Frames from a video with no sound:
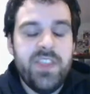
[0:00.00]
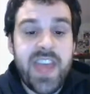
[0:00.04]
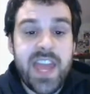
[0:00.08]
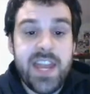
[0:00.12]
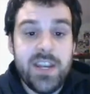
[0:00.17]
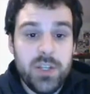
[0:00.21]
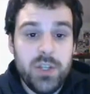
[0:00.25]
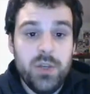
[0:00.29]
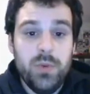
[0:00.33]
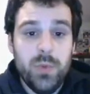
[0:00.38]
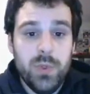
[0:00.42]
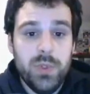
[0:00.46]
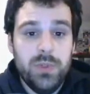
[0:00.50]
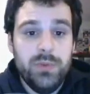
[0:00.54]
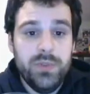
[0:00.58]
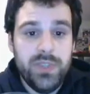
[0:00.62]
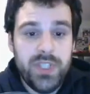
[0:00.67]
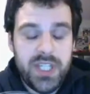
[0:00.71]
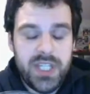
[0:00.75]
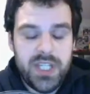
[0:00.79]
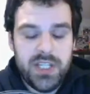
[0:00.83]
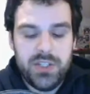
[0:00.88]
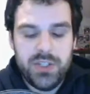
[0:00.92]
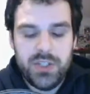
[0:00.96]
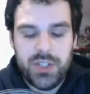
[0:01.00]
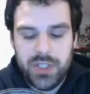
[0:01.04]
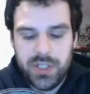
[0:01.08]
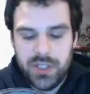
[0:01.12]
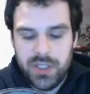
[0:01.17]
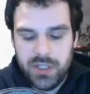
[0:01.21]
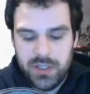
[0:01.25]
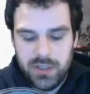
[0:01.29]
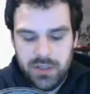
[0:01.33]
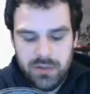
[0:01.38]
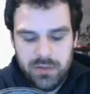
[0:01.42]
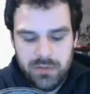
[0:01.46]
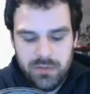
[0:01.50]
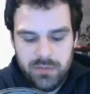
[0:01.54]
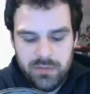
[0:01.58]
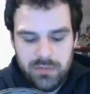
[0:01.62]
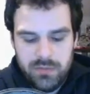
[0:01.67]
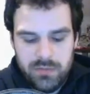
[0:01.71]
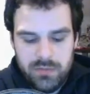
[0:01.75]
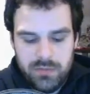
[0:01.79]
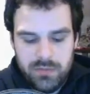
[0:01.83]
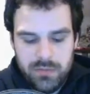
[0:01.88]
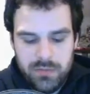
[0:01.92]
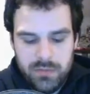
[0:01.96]
you will need to
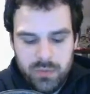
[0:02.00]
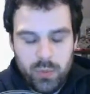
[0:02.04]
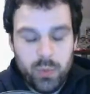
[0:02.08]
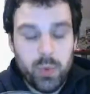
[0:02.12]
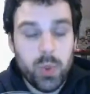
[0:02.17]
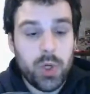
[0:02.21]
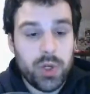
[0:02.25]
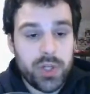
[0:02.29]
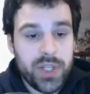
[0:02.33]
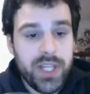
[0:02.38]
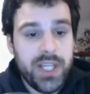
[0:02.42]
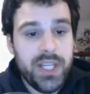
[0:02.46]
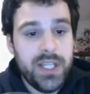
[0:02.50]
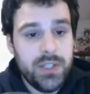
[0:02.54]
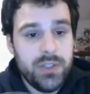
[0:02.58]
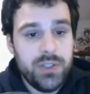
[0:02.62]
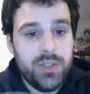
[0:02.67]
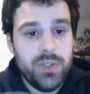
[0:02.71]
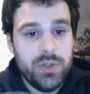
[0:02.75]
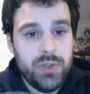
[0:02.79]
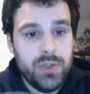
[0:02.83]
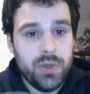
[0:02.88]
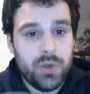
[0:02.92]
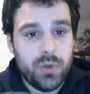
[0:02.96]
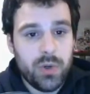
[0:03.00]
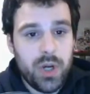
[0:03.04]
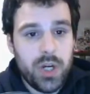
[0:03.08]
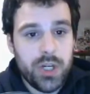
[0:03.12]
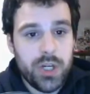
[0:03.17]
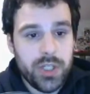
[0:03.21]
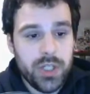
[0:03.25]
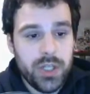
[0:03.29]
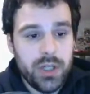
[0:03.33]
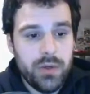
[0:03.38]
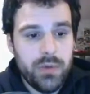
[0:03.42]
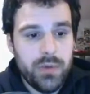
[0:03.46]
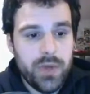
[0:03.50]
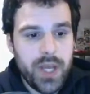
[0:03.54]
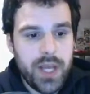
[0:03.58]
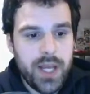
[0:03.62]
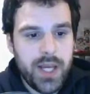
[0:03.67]
work into your audio.